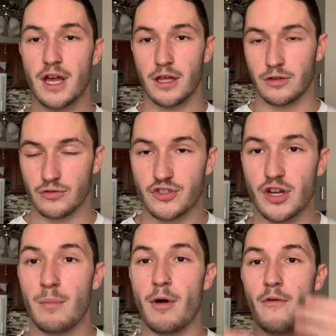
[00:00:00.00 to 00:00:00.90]
You'll
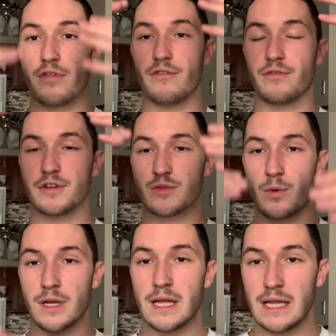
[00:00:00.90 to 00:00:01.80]
jump over the first
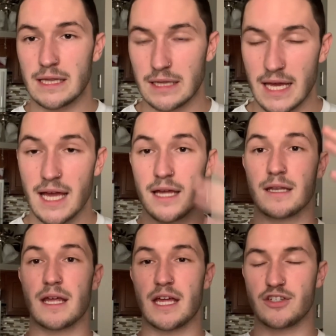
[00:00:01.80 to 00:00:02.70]
one, land,
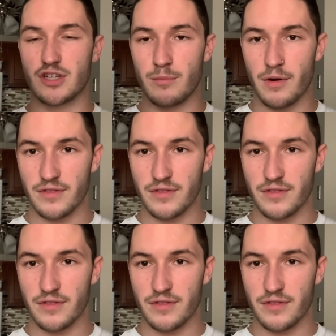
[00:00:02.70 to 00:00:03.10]
and jump over the